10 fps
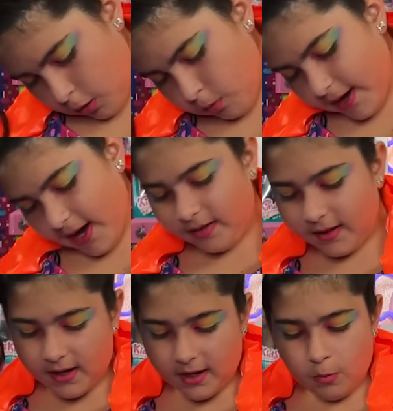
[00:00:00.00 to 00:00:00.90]
Oh wait, I
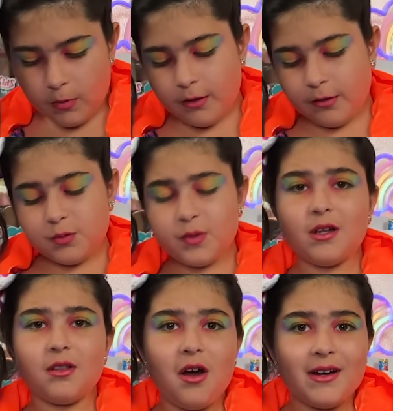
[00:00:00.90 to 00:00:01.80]
think I got one of those with the
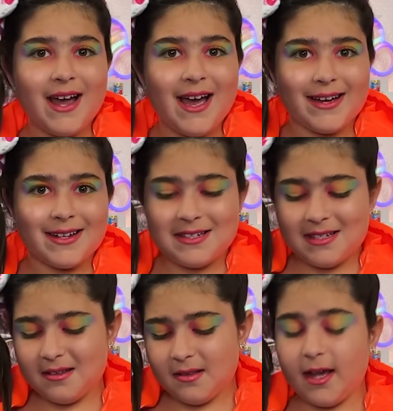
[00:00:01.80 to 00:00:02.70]
long
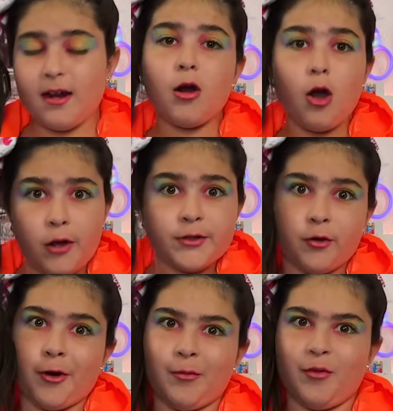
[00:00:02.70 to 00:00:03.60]
necks. That are
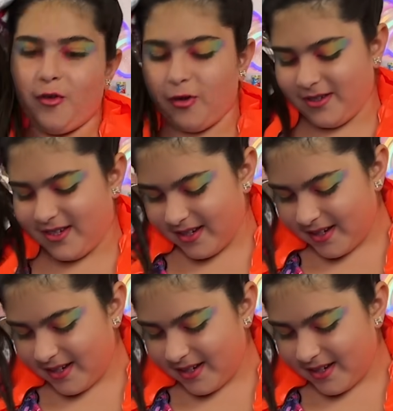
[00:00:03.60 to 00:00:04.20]
also herbivores.